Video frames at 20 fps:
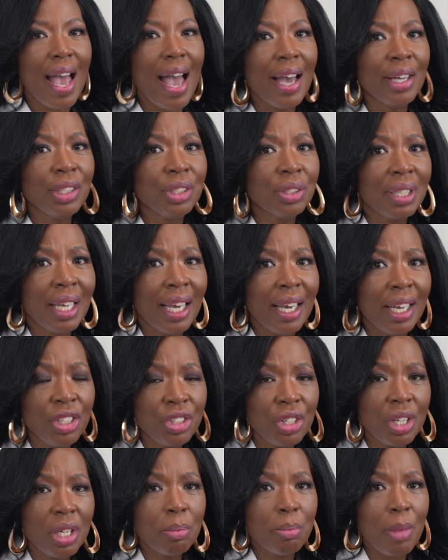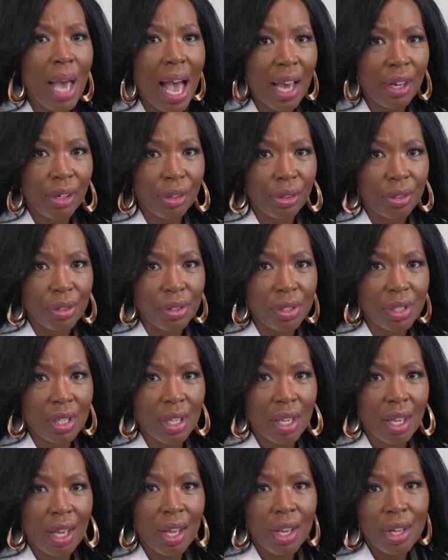Education matters.
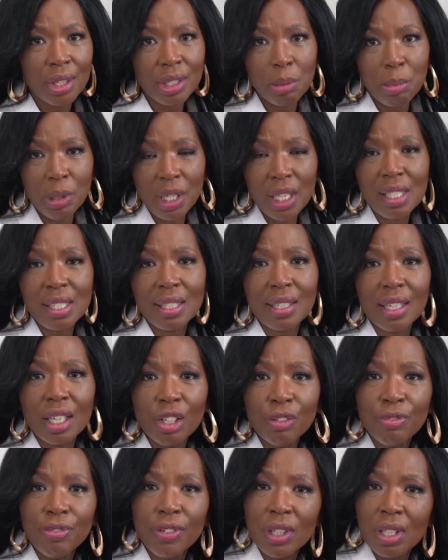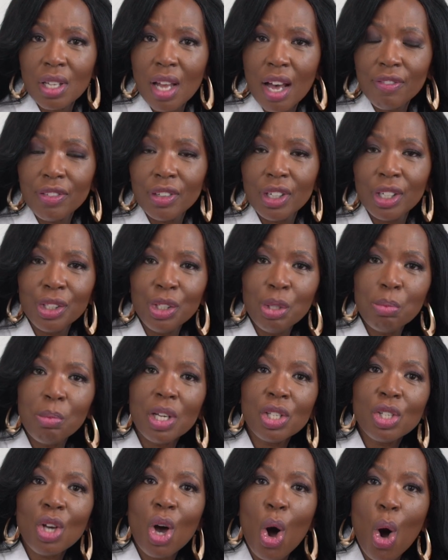To be a skillful lover, you
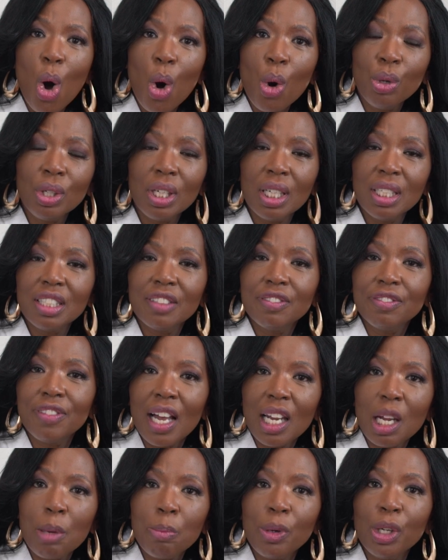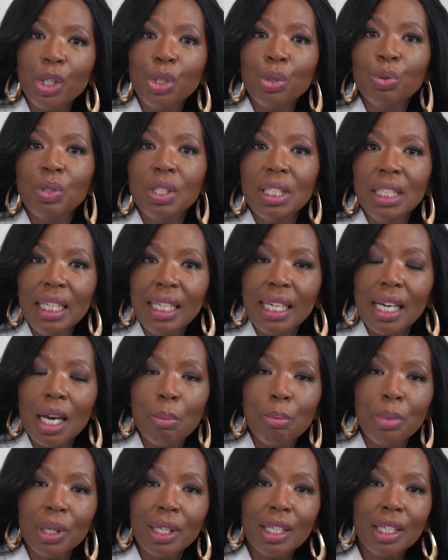must hone and develop a unique
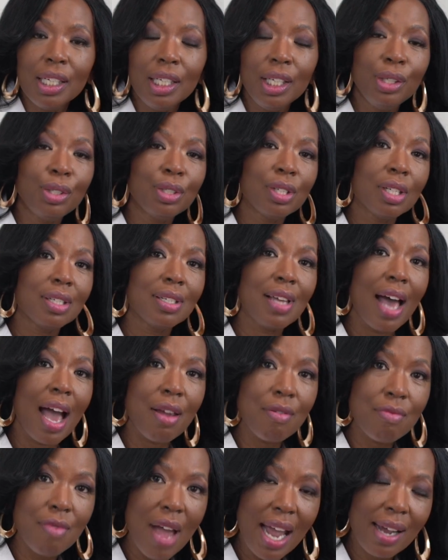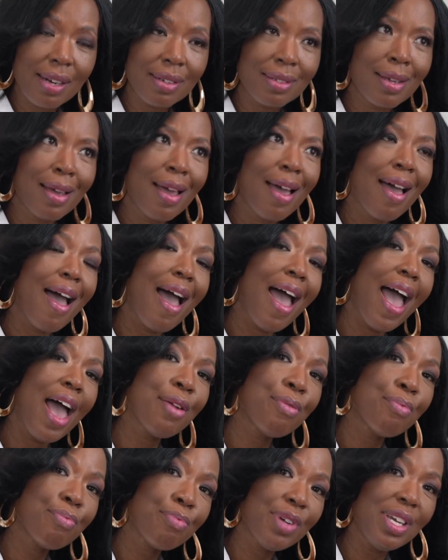ability to direct
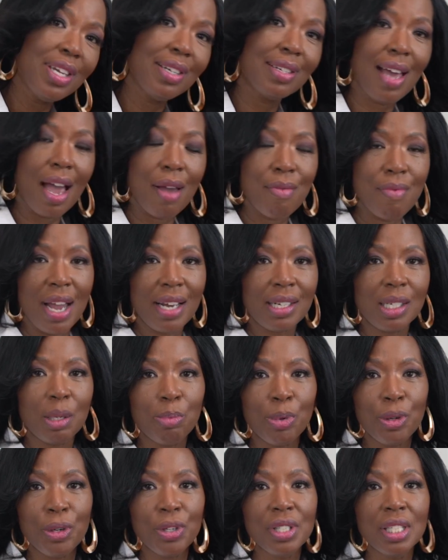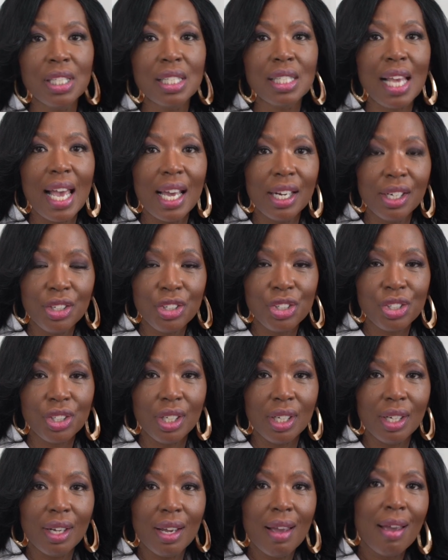and redirect a person's
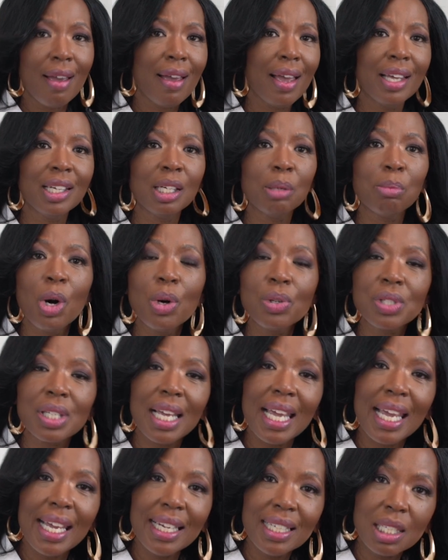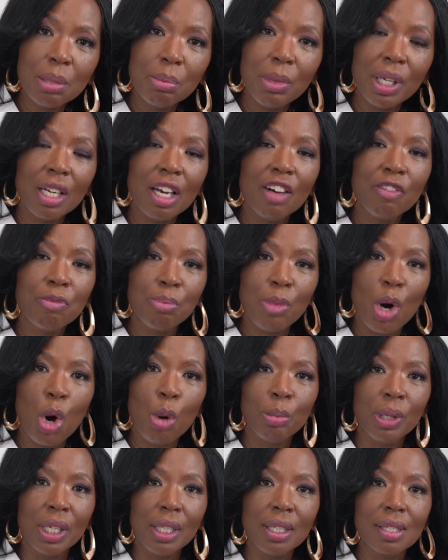energy in the most intimate of
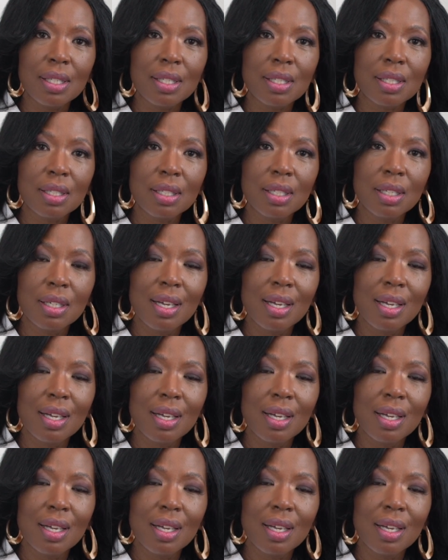moments.